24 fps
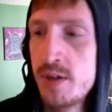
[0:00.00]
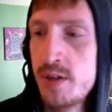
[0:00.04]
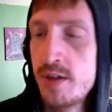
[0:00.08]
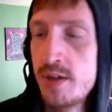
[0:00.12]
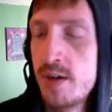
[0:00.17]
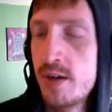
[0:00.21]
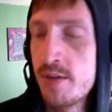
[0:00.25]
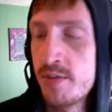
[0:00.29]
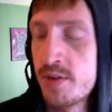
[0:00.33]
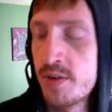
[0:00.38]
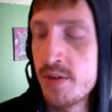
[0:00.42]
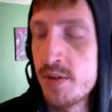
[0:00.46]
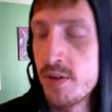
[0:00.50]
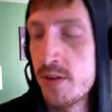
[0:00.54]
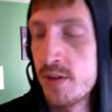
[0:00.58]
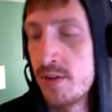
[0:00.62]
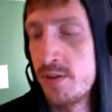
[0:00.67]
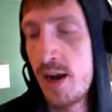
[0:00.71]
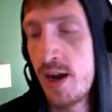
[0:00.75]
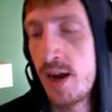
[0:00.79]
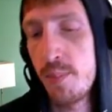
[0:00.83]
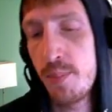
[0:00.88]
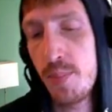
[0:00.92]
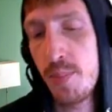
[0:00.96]
enough so that they're
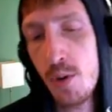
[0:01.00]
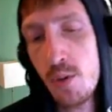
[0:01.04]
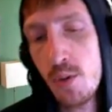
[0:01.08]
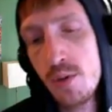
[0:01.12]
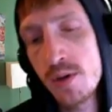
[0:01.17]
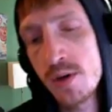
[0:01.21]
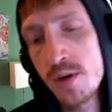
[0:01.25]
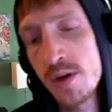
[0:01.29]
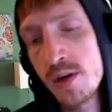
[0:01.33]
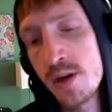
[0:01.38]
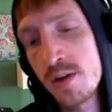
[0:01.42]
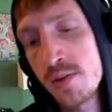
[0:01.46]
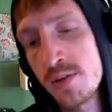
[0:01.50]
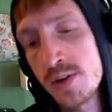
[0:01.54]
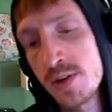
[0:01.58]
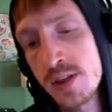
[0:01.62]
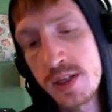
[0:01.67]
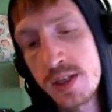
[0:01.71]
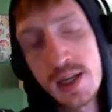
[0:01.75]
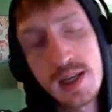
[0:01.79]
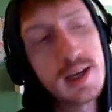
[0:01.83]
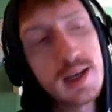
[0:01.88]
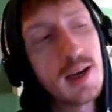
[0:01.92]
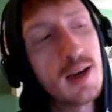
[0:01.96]
not potent enough to
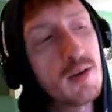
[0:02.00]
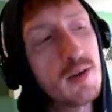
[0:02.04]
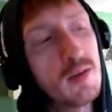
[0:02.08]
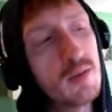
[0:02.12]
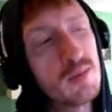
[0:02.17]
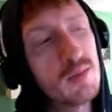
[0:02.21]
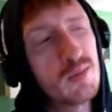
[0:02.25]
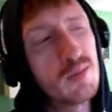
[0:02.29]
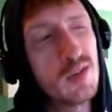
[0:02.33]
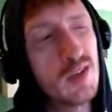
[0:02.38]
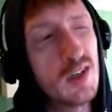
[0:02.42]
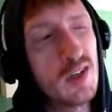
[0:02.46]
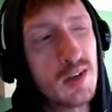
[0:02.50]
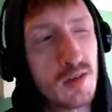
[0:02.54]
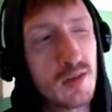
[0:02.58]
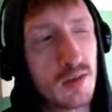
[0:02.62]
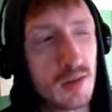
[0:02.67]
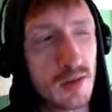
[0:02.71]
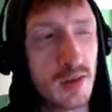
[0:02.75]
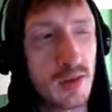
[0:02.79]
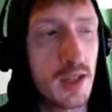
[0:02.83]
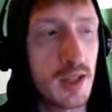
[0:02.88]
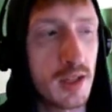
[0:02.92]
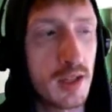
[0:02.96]
take out shield,
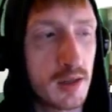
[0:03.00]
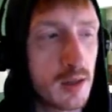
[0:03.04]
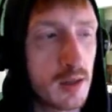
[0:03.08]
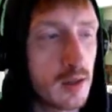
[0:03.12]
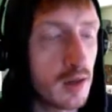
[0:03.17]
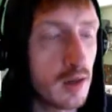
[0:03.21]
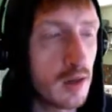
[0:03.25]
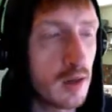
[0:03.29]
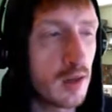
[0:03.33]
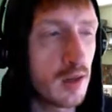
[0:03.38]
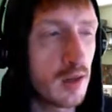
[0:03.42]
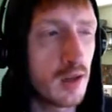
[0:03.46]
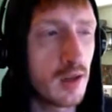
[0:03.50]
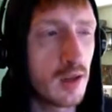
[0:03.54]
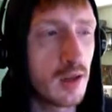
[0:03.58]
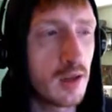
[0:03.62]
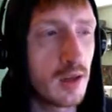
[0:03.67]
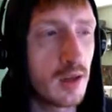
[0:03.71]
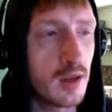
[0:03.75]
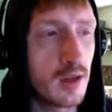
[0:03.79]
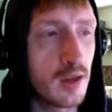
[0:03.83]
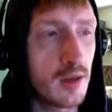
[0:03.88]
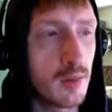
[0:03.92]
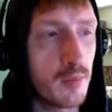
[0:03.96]
and then,
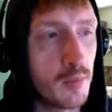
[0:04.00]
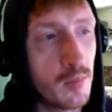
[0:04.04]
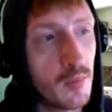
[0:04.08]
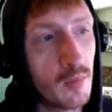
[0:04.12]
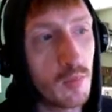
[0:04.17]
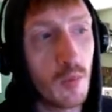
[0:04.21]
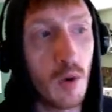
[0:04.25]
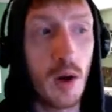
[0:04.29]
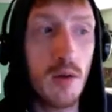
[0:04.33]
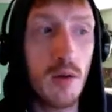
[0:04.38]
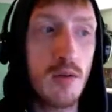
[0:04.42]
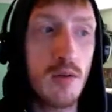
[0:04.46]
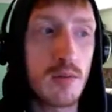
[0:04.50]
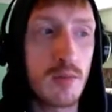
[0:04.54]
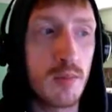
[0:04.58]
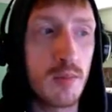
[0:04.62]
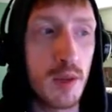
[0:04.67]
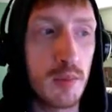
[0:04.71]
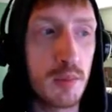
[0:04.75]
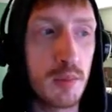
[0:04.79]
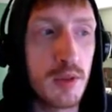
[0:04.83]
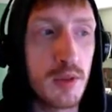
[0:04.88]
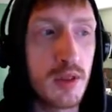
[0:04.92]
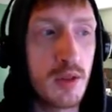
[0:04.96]
well,
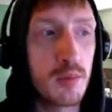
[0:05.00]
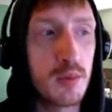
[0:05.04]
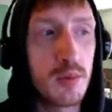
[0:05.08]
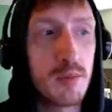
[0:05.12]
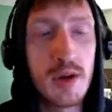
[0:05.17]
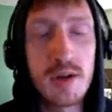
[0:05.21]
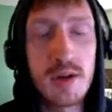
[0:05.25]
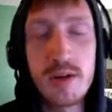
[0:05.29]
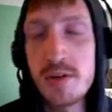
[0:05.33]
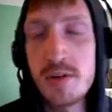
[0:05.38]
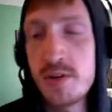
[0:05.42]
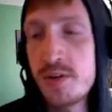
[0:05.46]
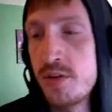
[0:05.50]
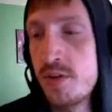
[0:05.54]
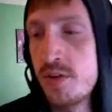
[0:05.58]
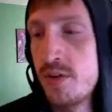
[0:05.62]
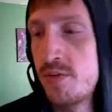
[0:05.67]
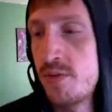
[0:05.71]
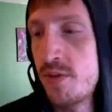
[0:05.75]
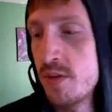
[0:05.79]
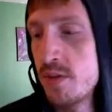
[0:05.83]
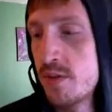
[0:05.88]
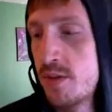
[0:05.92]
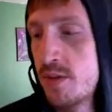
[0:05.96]
maybe they'll be better suited
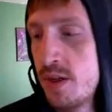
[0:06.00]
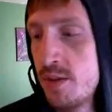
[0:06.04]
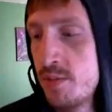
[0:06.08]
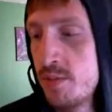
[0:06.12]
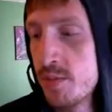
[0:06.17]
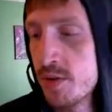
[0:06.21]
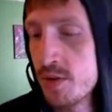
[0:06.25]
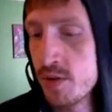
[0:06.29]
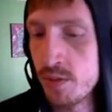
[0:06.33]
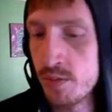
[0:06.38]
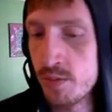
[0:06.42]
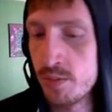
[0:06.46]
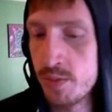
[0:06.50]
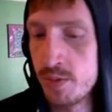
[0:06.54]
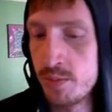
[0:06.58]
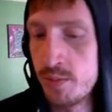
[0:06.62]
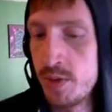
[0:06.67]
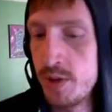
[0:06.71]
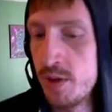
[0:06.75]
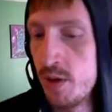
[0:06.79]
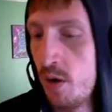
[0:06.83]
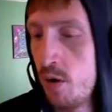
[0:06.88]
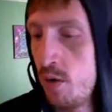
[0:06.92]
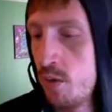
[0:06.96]
for other teams, so it would be
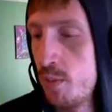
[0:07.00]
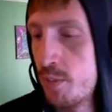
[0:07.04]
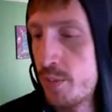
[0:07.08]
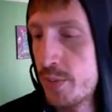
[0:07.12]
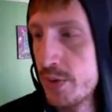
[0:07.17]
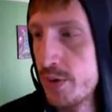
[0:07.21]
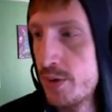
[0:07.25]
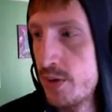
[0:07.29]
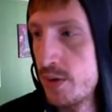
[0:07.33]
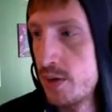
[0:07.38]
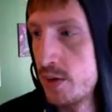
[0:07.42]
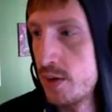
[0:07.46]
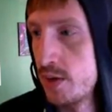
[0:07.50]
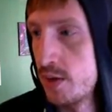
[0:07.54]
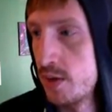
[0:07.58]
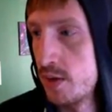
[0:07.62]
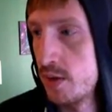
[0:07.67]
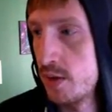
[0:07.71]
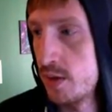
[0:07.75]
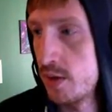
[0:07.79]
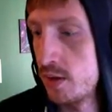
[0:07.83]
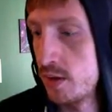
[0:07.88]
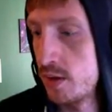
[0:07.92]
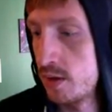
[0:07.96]
the hope.
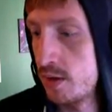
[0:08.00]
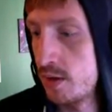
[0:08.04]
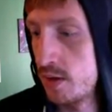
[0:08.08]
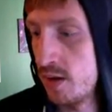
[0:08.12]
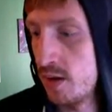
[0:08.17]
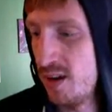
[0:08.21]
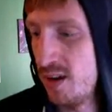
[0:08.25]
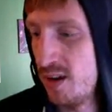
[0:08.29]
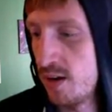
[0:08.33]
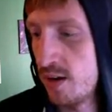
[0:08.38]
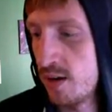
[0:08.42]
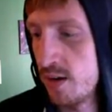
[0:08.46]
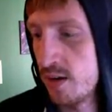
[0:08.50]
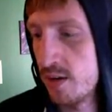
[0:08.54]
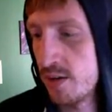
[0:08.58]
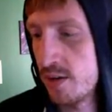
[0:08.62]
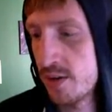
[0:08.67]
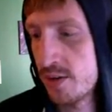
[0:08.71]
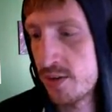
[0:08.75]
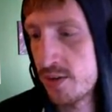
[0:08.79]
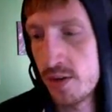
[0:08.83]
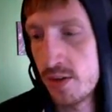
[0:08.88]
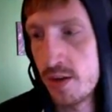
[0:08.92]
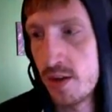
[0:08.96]
Oh,
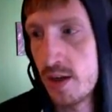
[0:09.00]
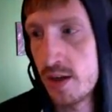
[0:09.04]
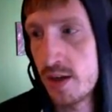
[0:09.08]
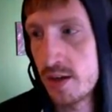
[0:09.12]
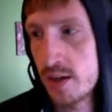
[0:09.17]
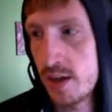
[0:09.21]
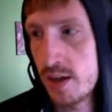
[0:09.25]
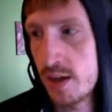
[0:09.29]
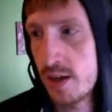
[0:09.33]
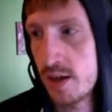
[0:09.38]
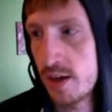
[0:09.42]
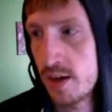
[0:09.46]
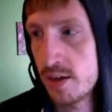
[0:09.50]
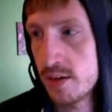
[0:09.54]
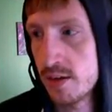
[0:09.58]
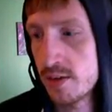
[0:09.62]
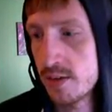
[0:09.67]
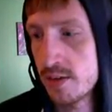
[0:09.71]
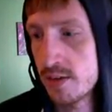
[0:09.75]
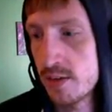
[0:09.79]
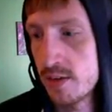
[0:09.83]
that's a lot of cash.